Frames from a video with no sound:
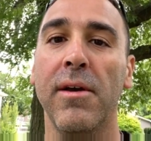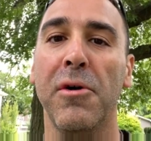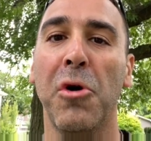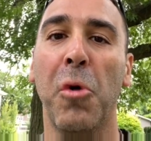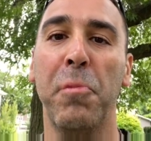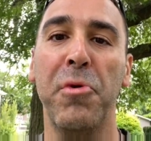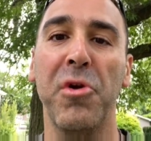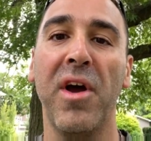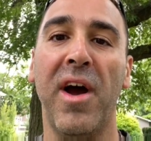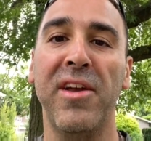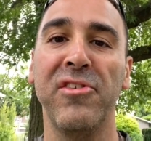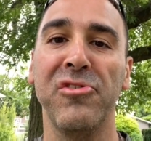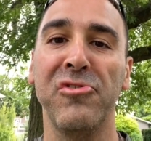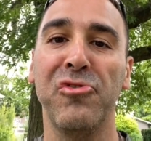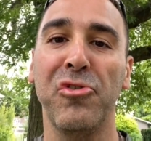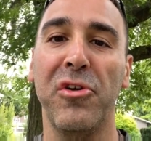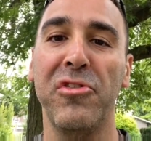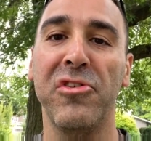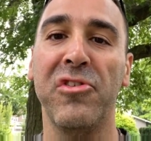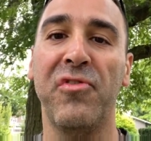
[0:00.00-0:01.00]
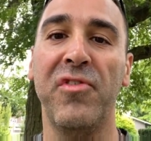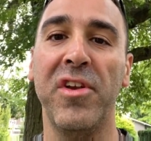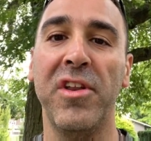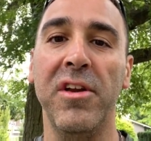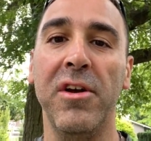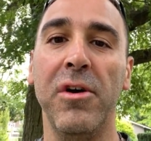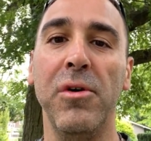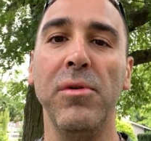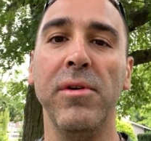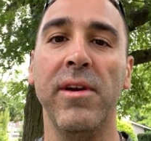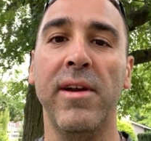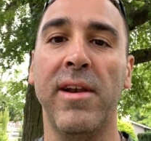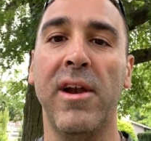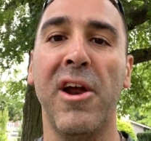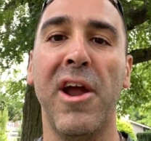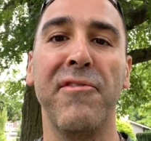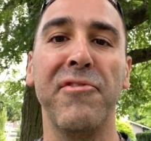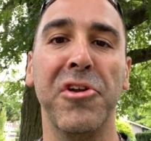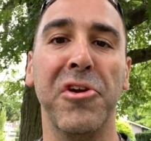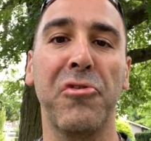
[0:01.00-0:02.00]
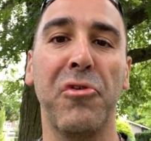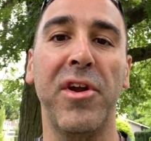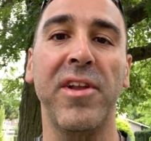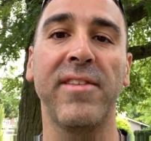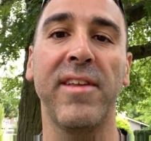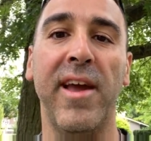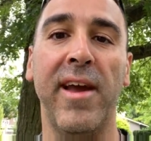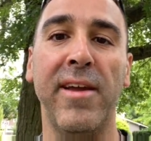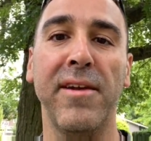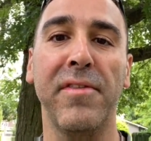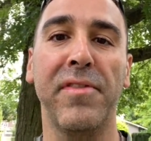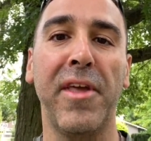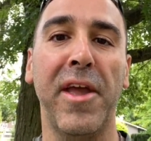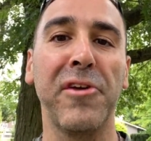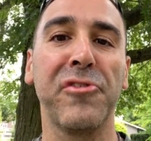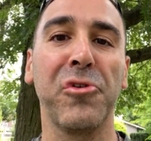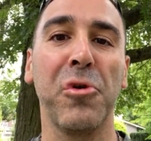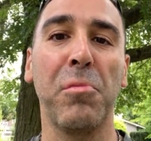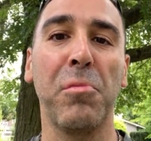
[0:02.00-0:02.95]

Hope you guys enjoyed this video and are having a great day. Thanks so